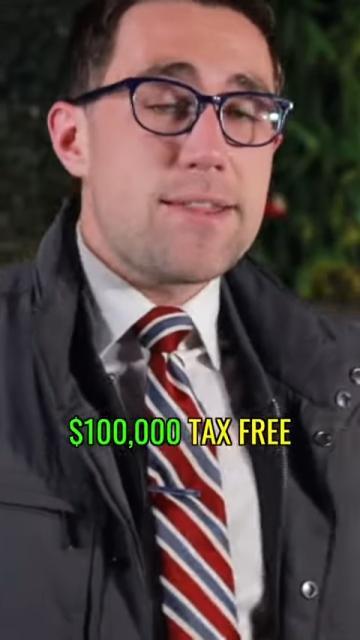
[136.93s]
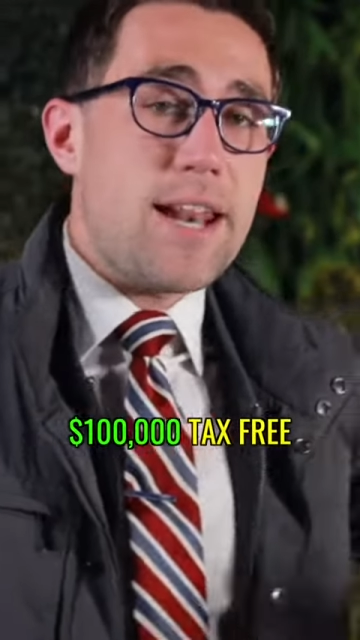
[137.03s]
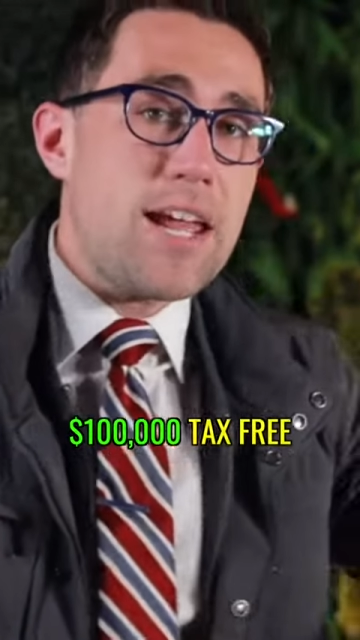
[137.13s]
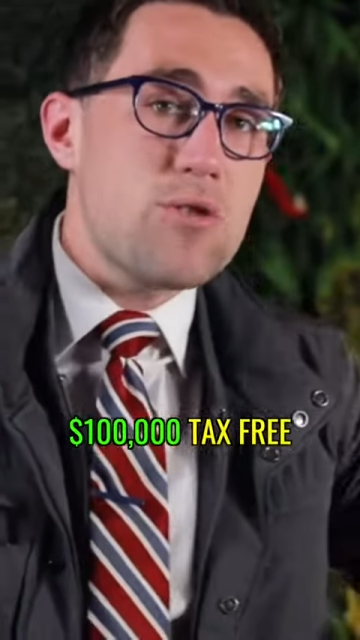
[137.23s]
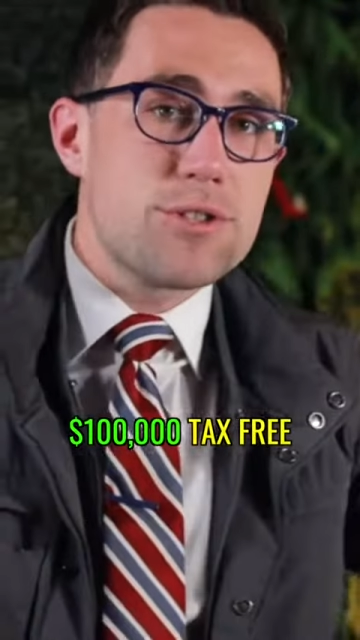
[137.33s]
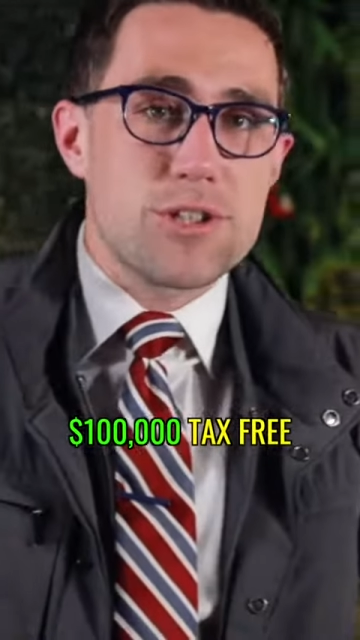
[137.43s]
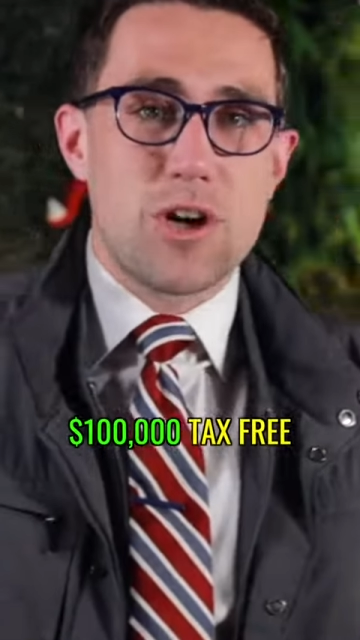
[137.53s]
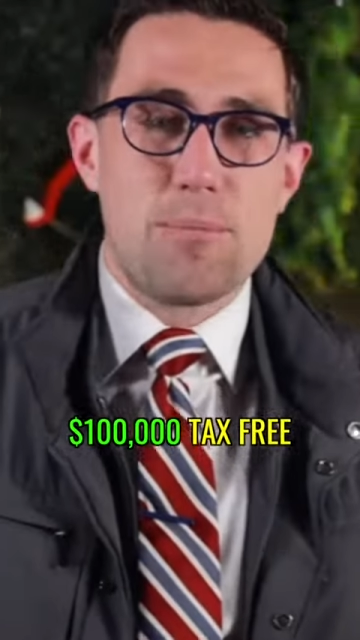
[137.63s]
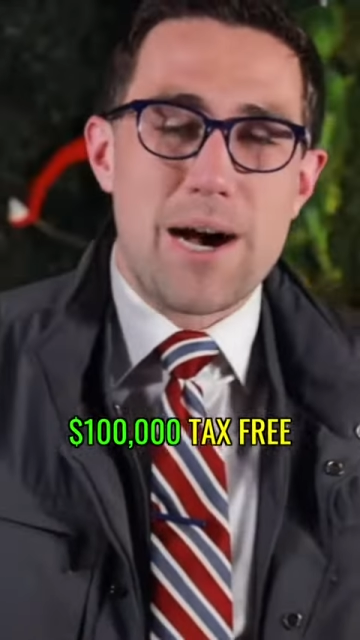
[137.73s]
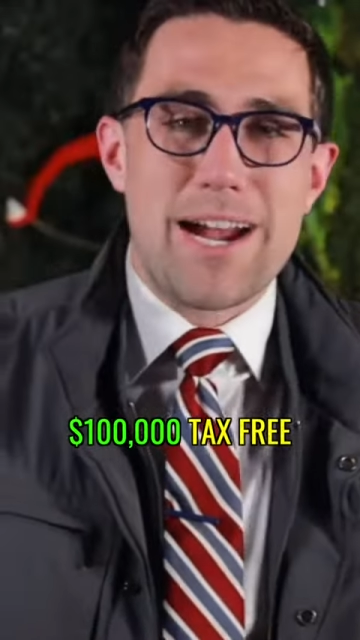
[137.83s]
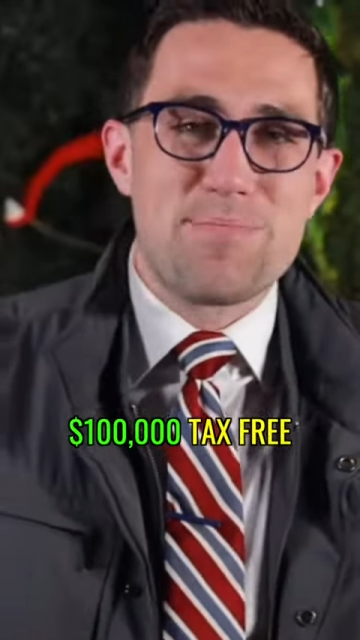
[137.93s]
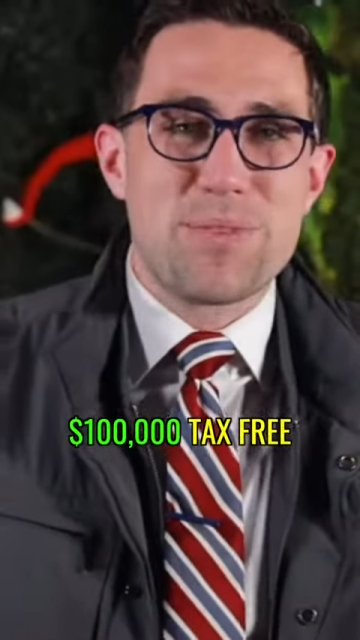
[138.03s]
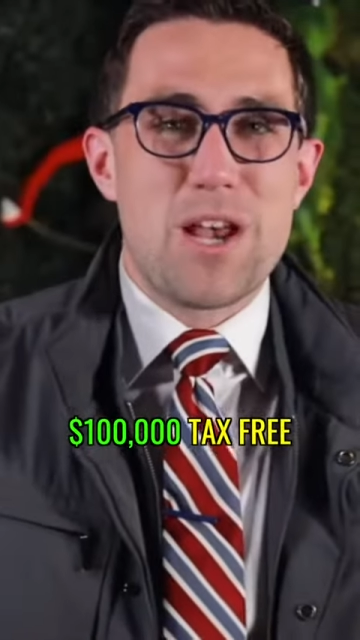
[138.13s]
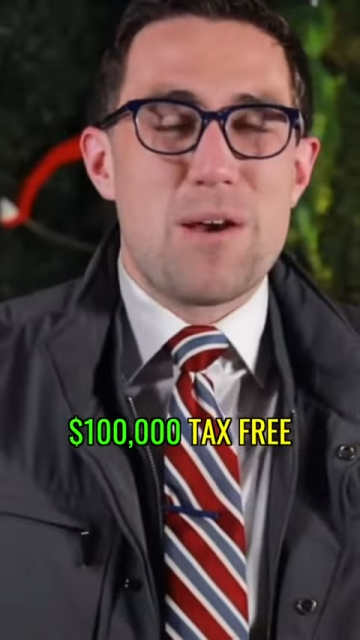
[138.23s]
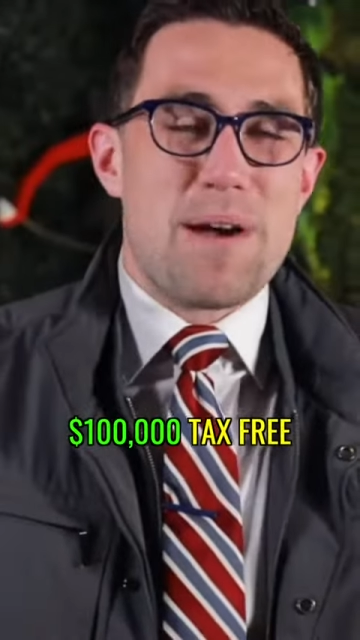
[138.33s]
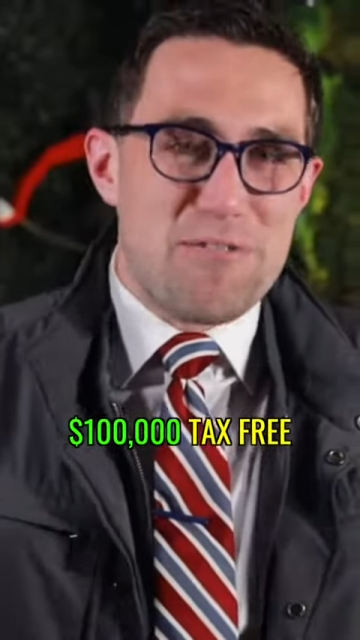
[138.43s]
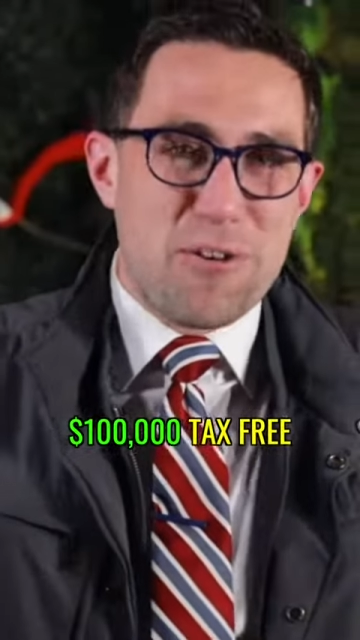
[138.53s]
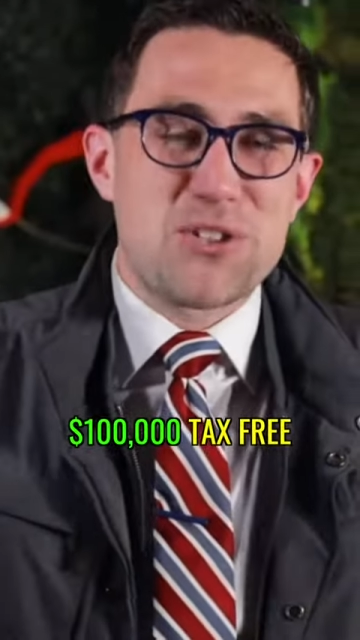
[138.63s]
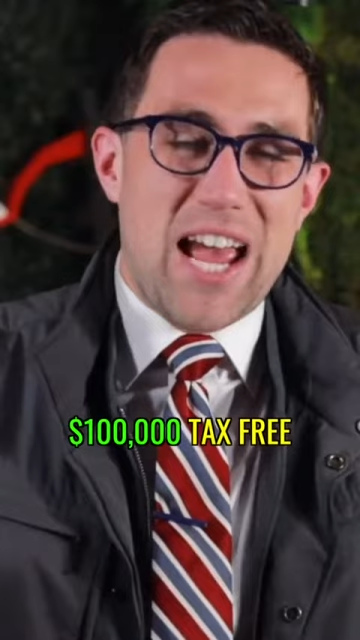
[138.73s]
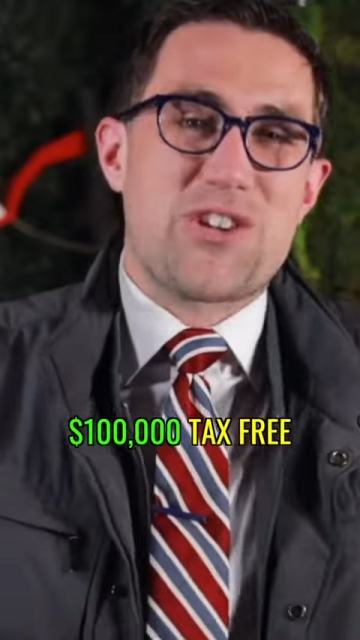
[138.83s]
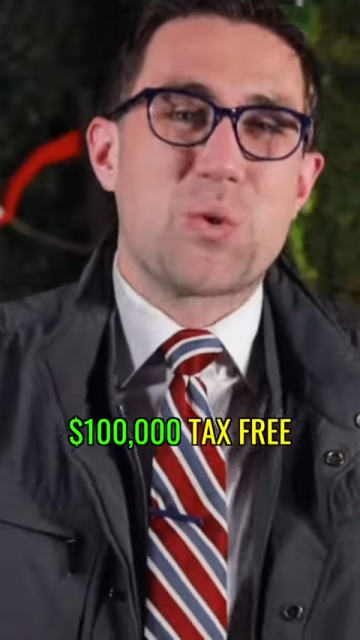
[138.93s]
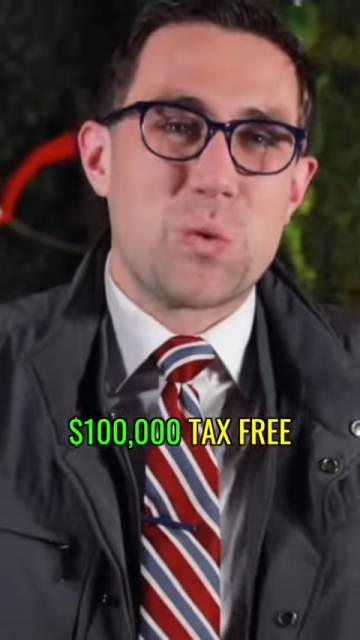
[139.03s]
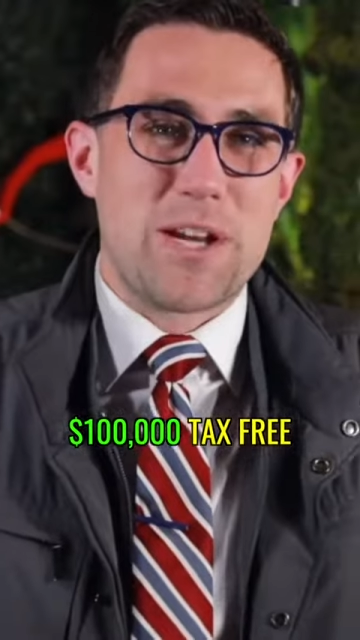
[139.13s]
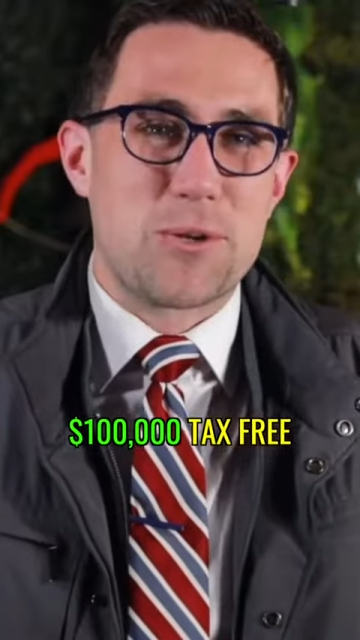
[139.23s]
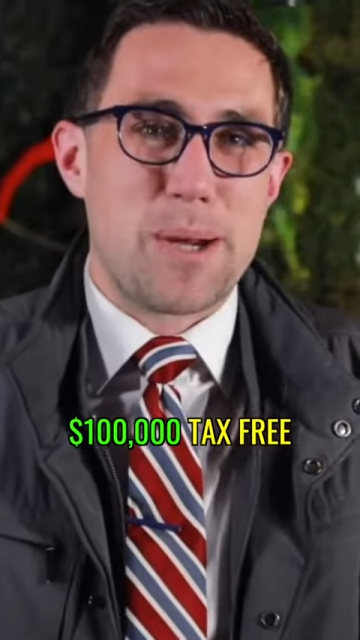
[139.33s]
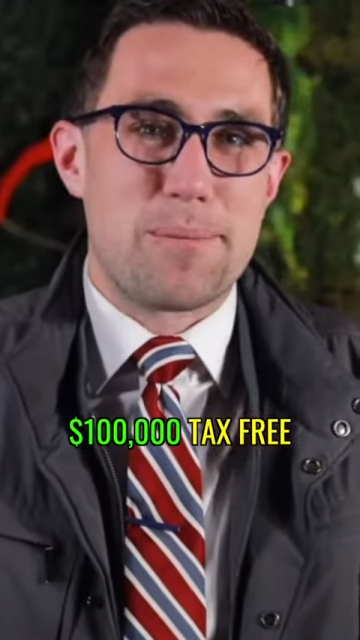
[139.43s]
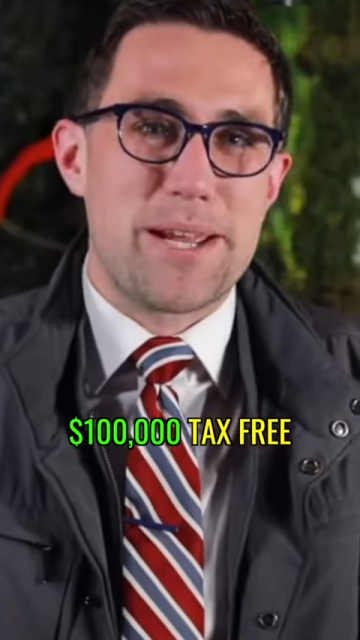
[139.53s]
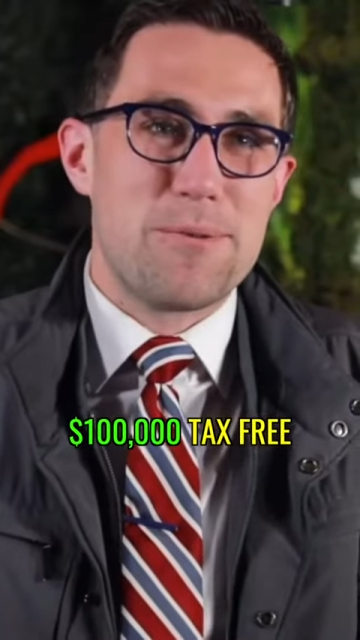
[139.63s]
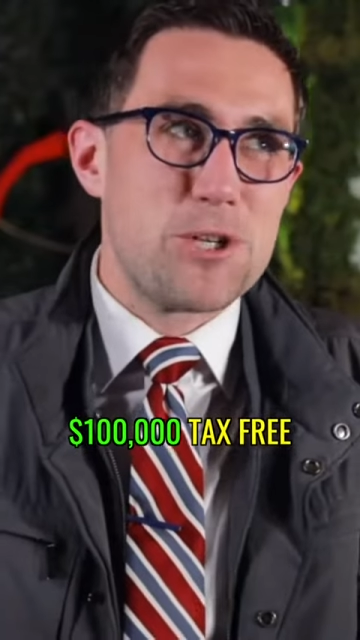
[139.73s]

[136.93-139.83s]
that I used to go buy my first actual rental property,